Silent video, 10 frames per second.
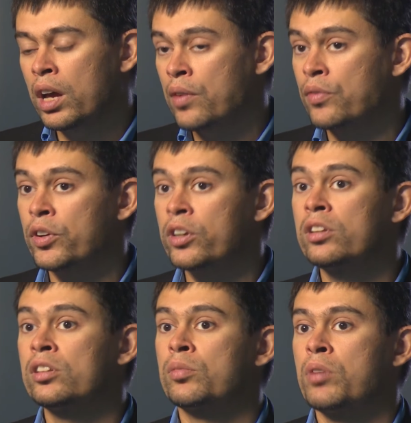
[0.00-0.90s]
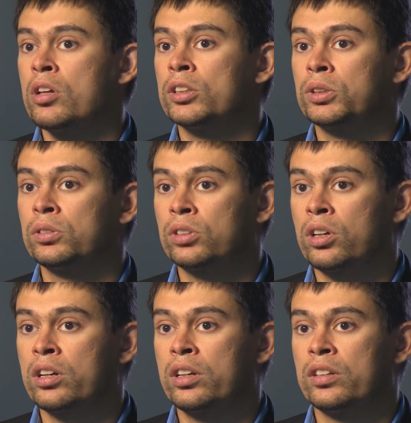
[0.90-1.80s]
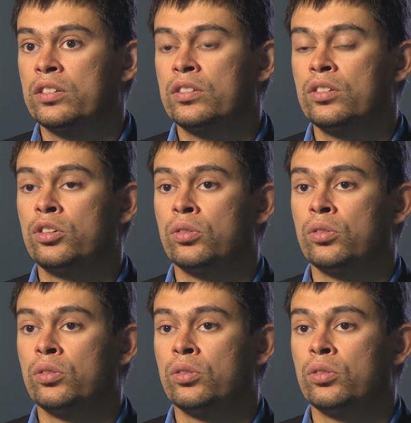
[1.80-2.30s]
have a very clear biological target,